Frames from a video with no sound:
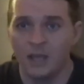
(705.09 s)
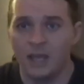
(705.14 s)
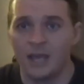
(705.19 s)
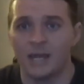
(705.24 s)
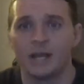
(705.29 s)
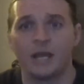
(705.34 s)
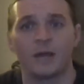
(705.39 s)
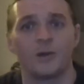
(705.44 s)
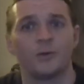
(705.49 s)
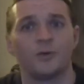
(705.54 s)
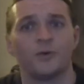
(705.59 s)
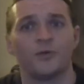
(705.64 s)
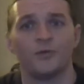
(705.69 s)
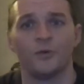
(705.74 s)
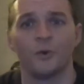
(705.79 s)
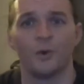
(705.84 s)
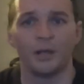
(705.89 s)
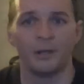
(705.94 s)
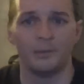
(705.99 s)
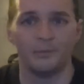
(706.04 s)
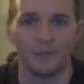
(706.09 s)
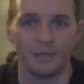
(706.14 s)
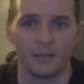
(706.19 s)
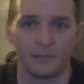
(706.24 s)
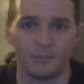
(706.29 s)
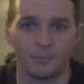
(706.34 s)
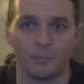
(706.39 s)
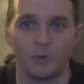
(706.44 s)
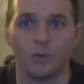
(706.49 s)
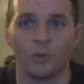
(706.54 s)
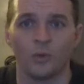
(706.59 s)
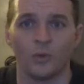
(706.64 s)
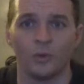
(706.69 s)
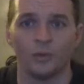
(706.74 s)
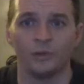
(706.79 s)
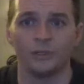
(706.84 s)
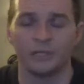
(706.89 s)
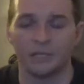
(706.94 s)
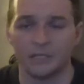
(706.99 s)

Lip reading: and how to avoid being pulled